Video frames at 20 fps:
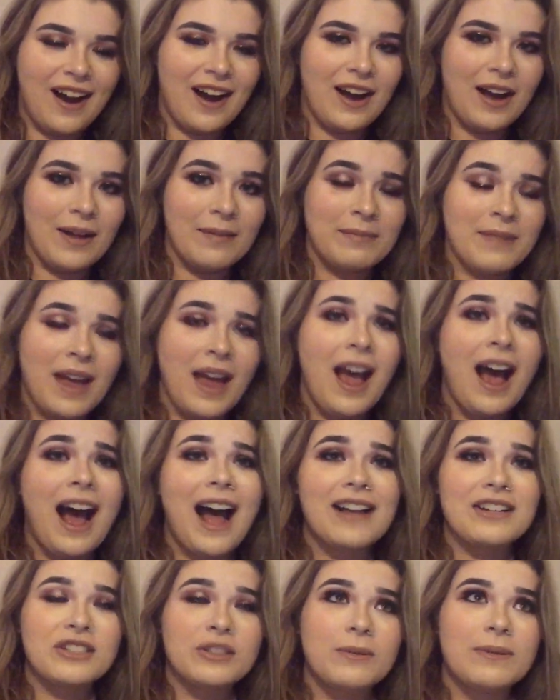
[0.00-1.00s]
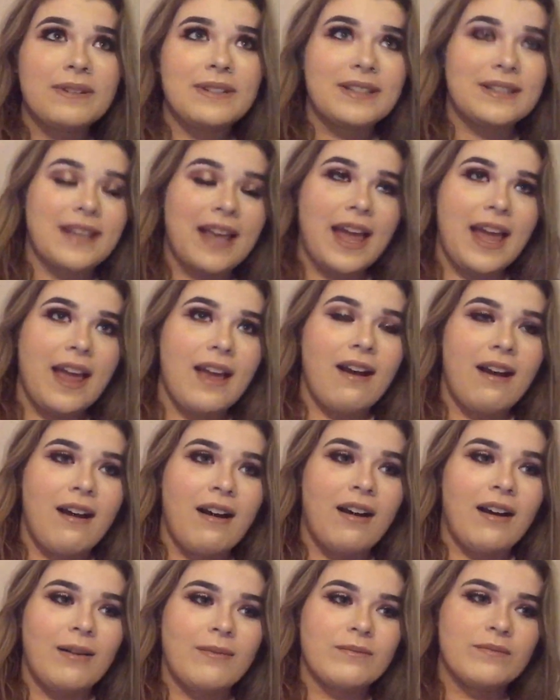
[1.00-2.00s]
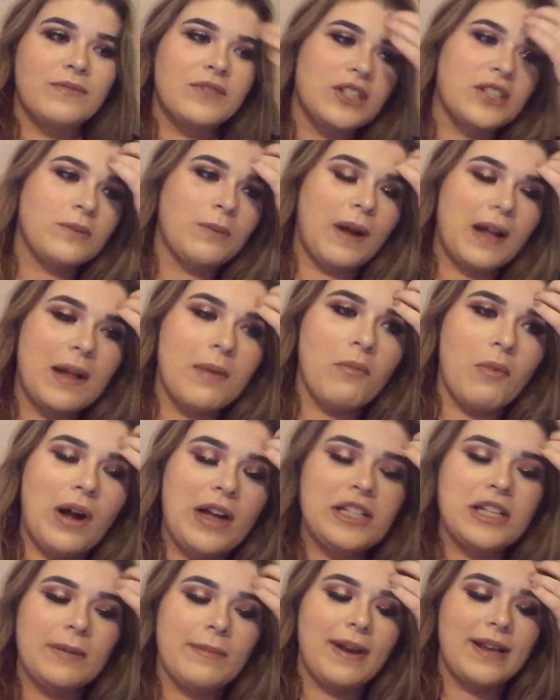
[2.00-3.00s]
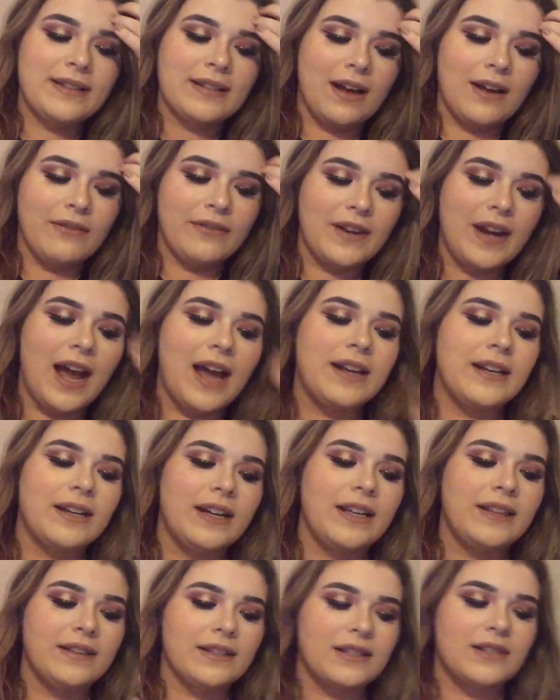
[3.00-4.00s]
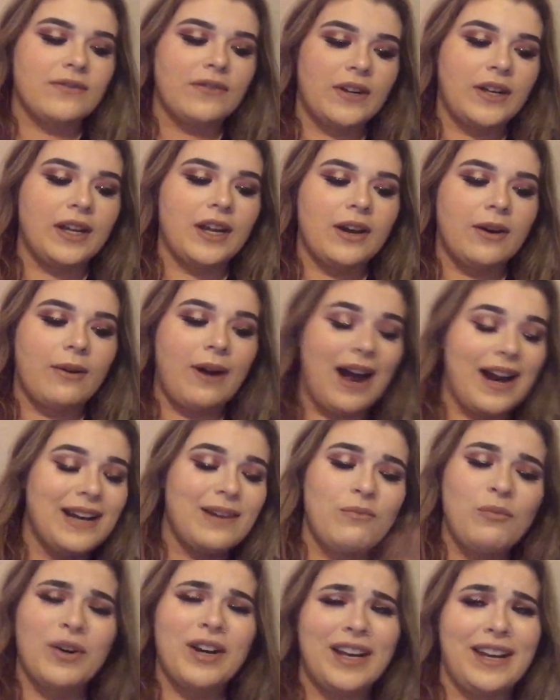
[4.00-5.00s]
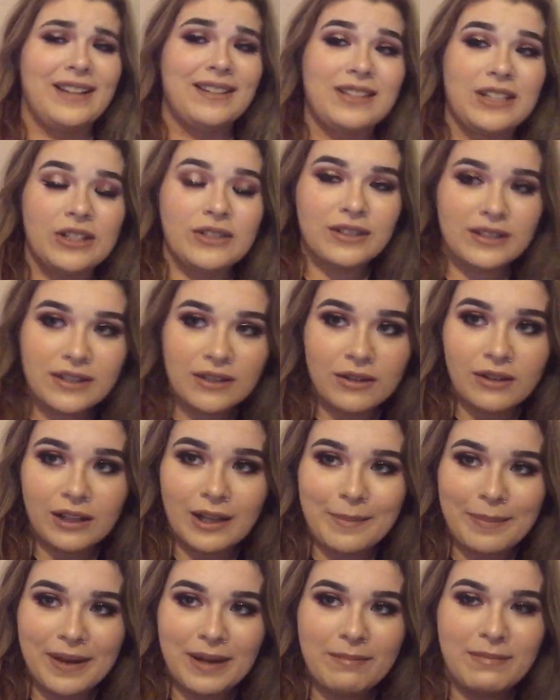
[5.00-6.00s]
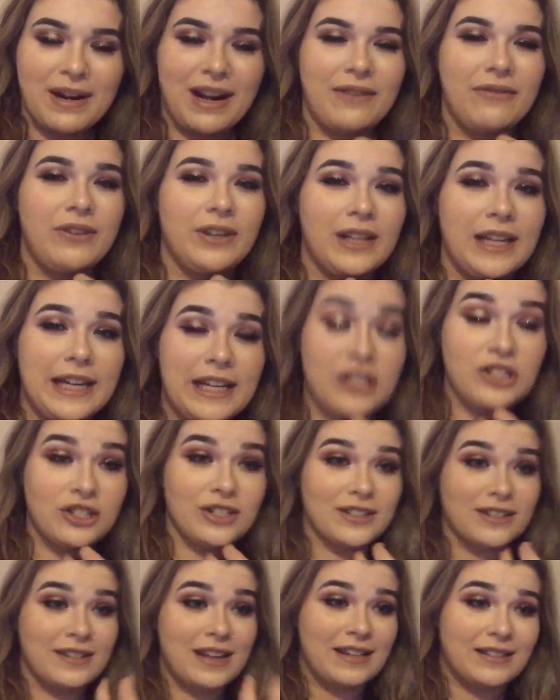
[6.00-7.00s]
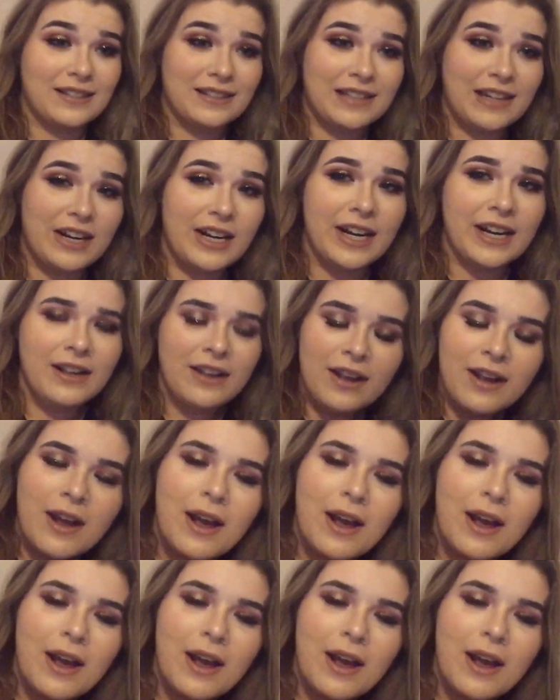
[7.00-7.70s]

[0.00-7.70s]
I just wanted to say, just while I'm watching myself and editing this video, I didn't want to insert this little clip in, but I feel like it's just necessary.